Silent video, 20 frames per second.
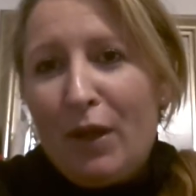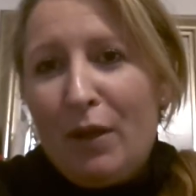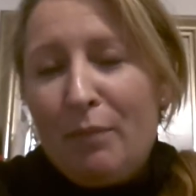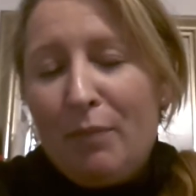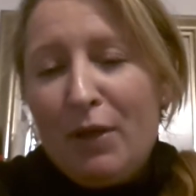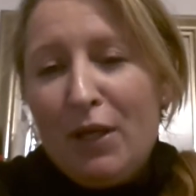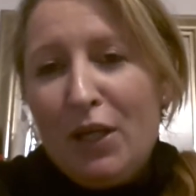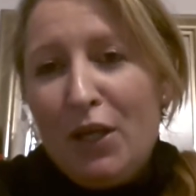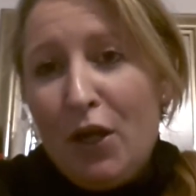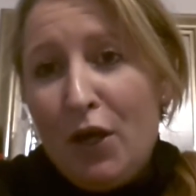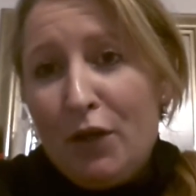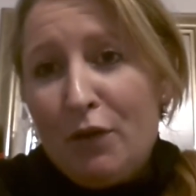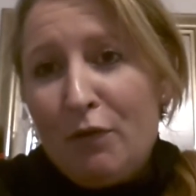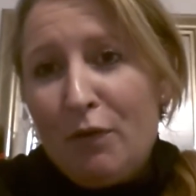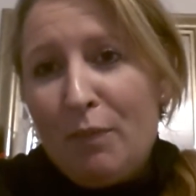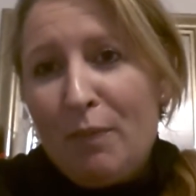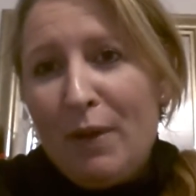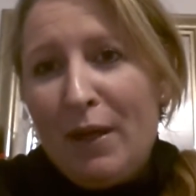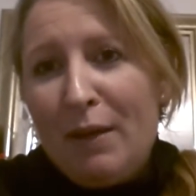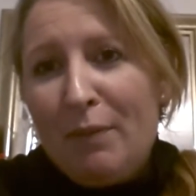But you know,
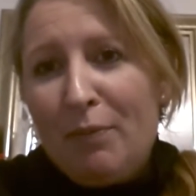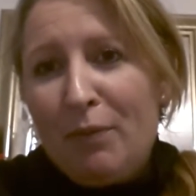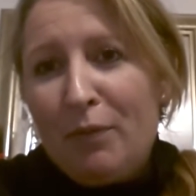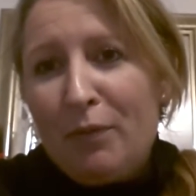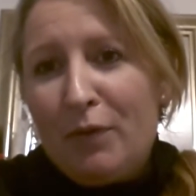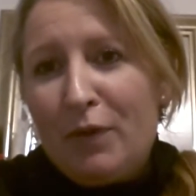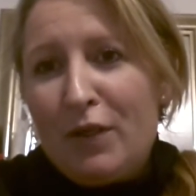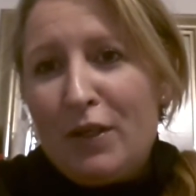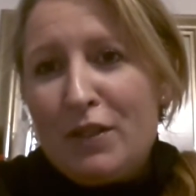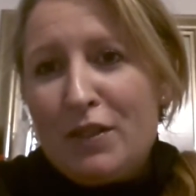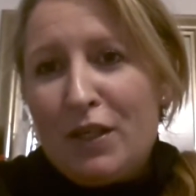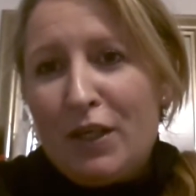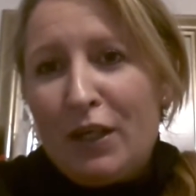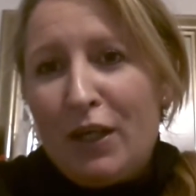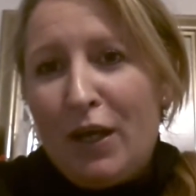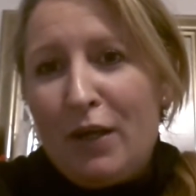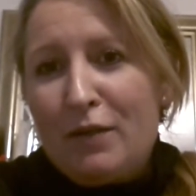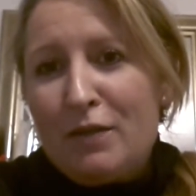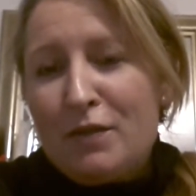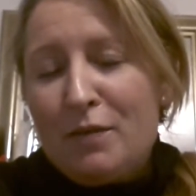there are people that are
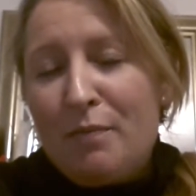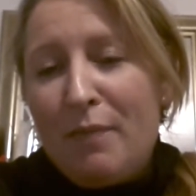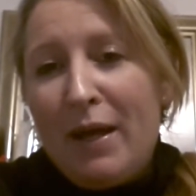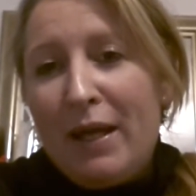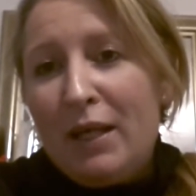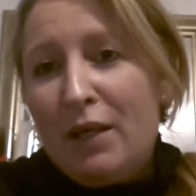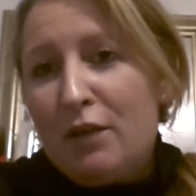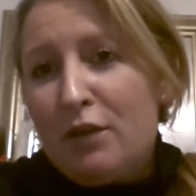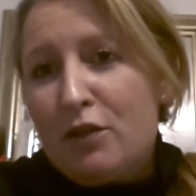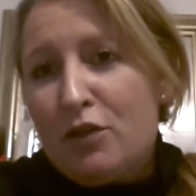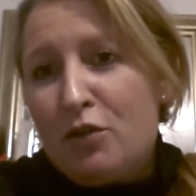going to make